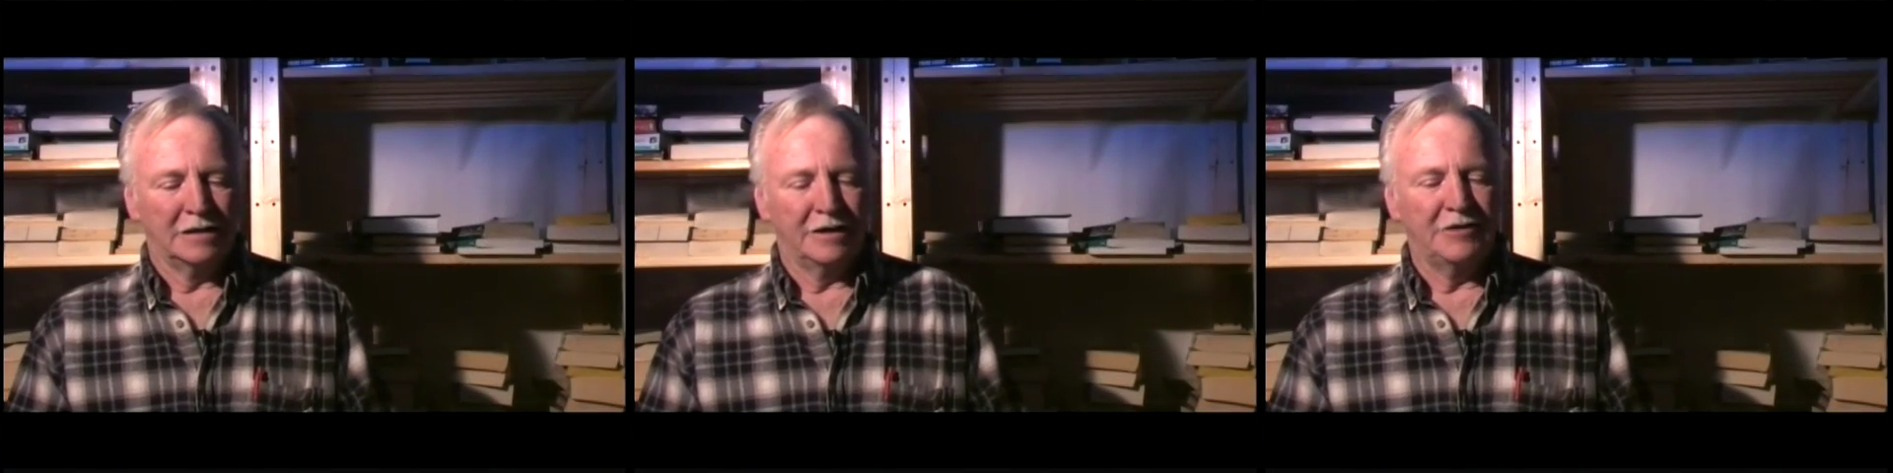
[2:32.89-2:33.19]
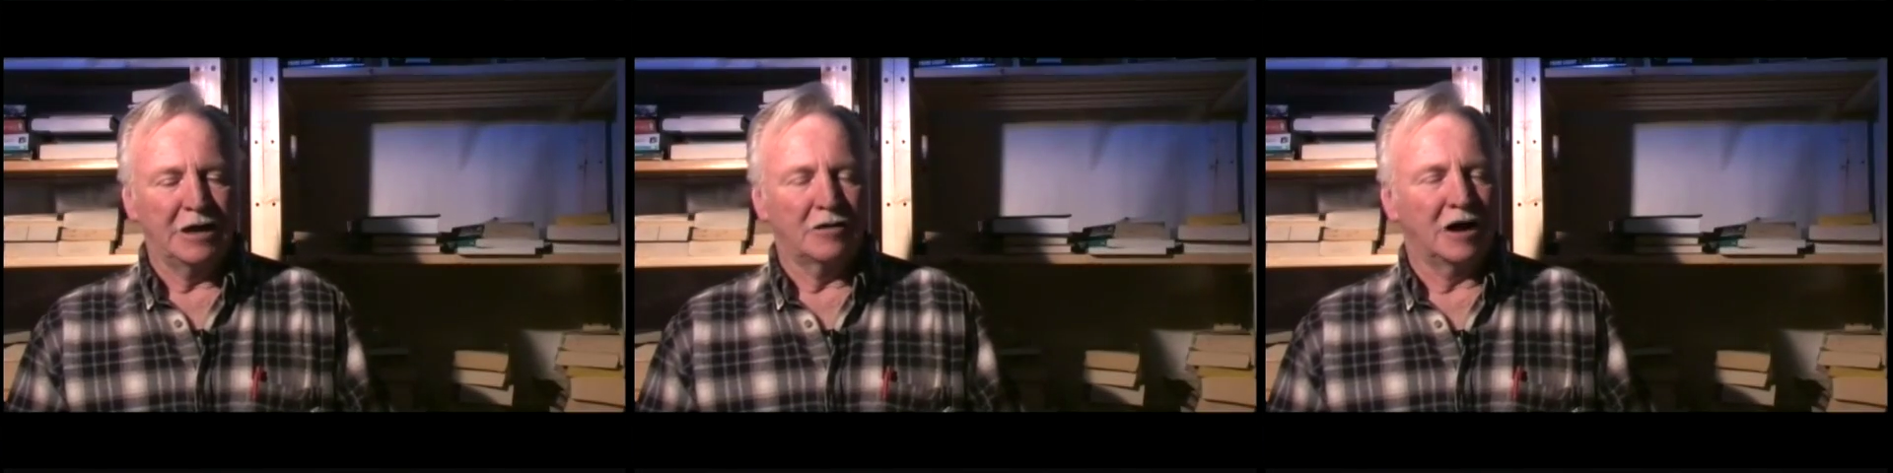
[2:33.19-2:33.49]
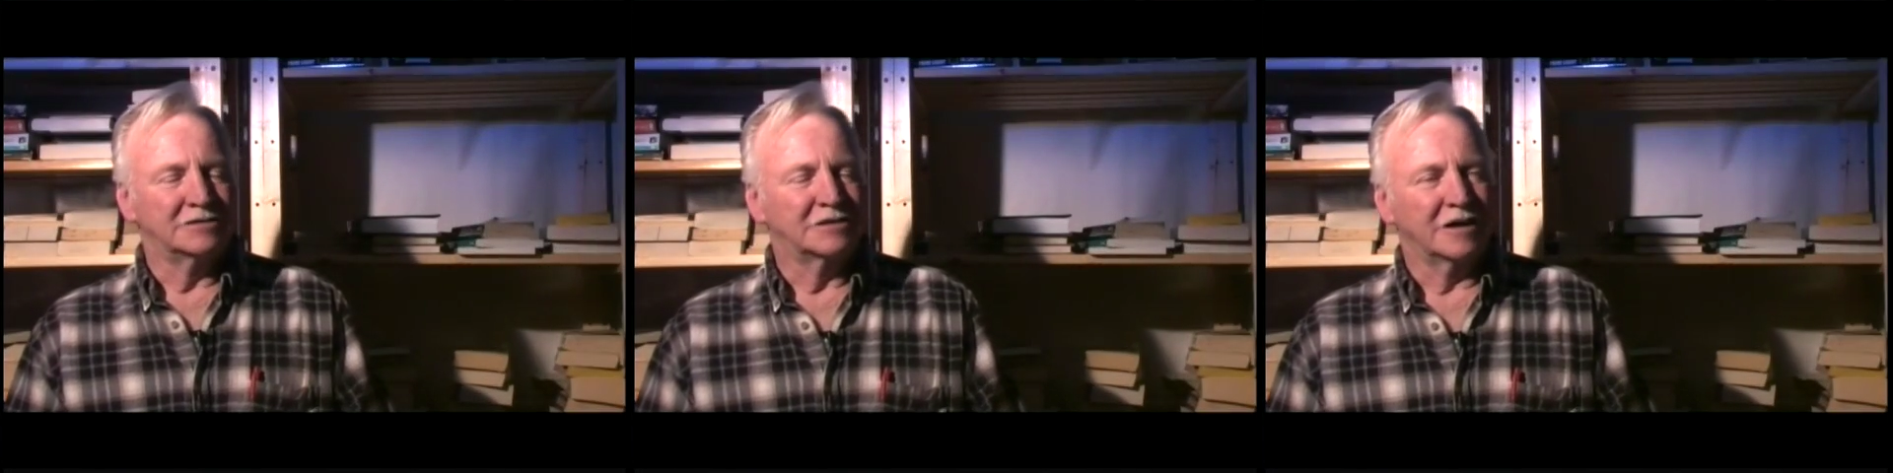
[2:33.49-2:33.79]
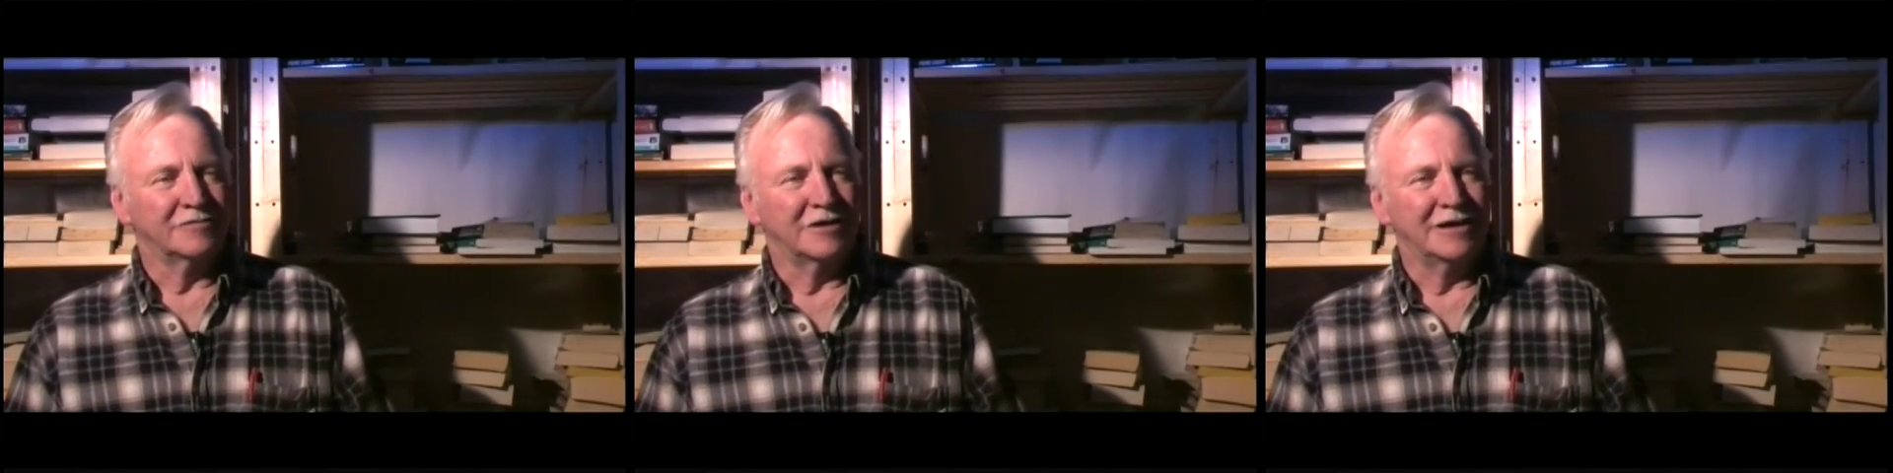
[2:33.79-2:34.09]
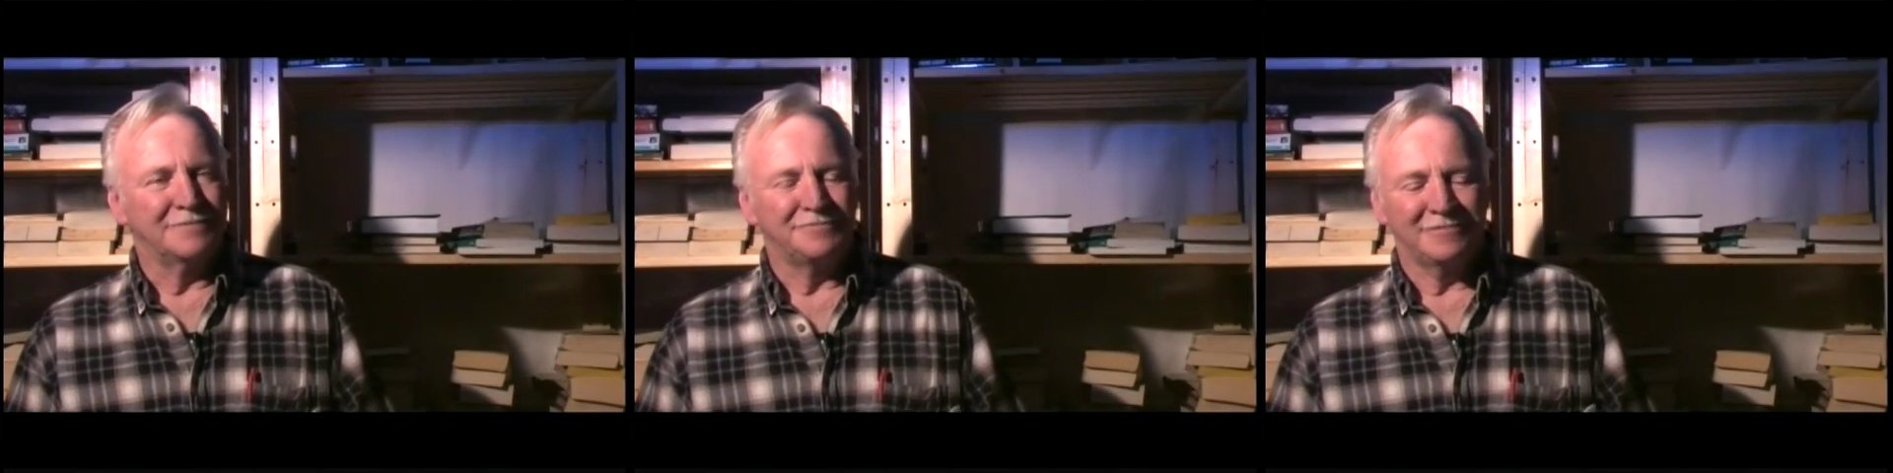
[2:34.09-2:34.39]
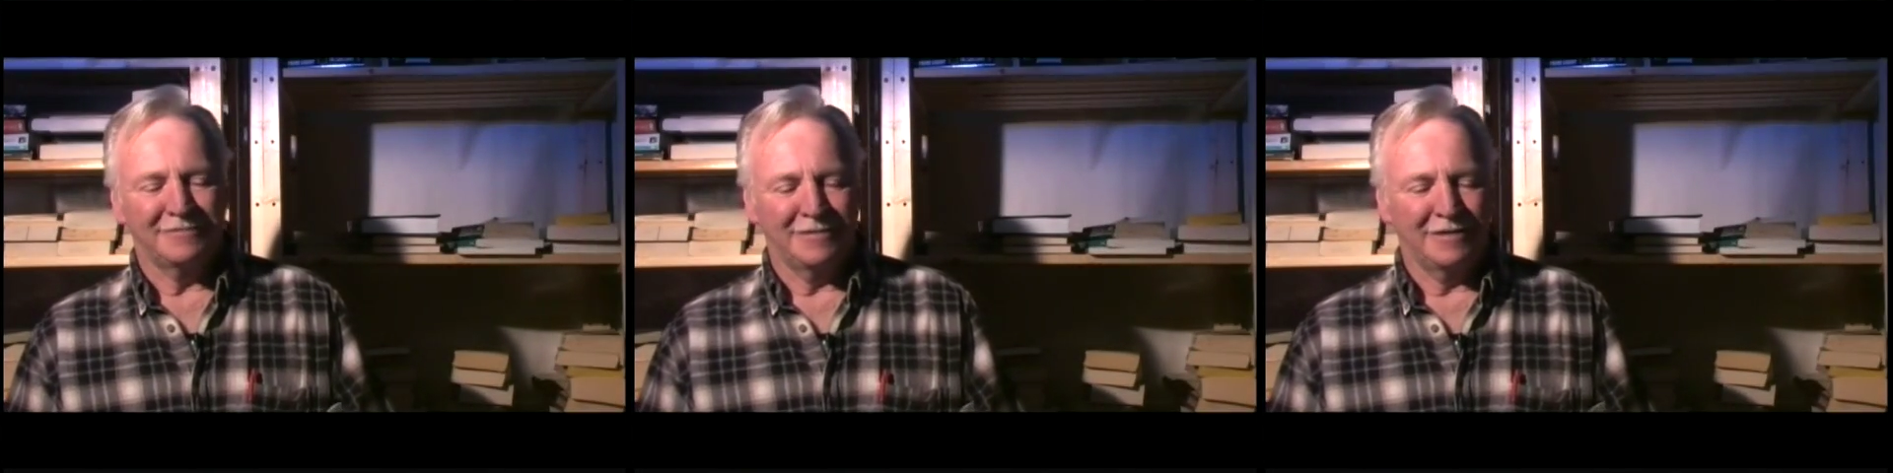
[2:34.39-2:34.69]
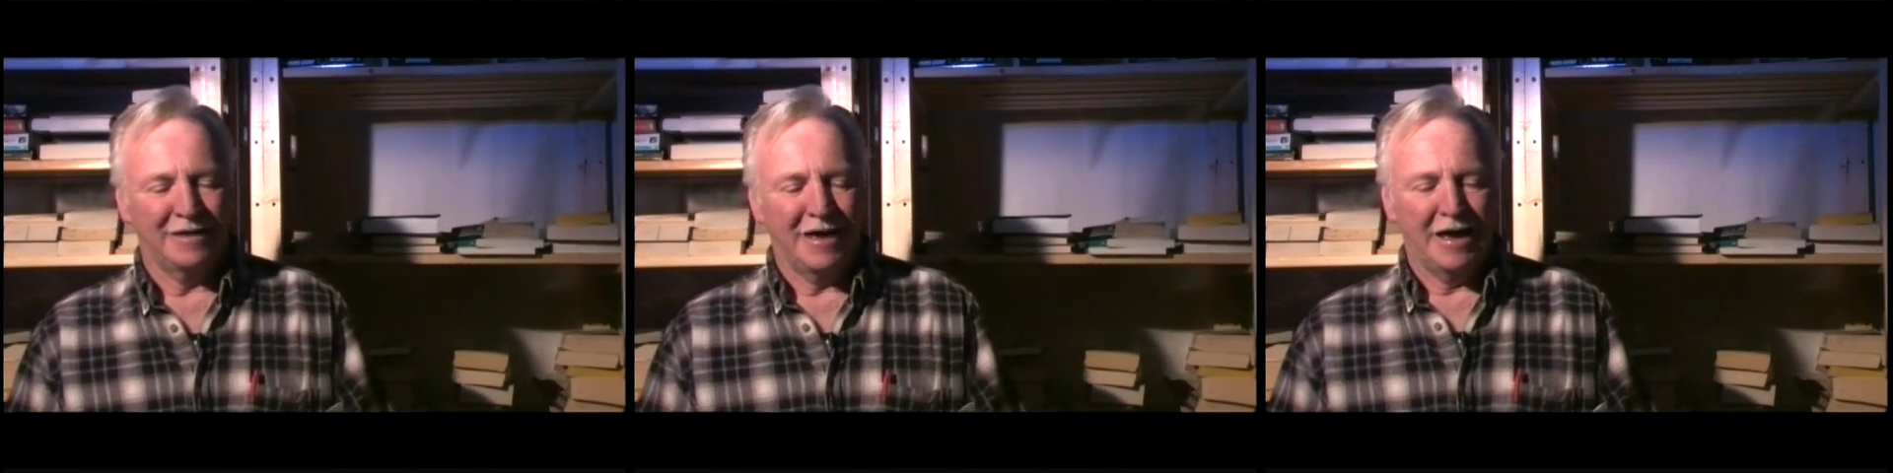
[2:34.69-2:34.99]
Living in God's country.
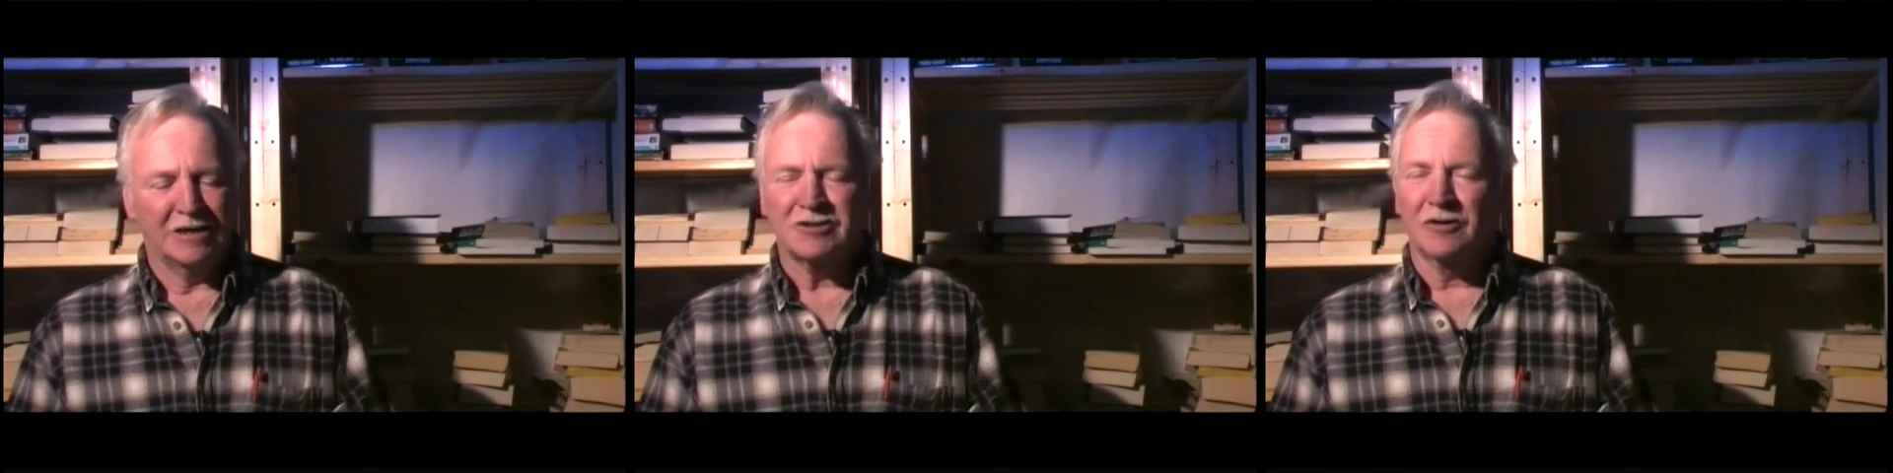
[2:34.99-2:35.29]
It's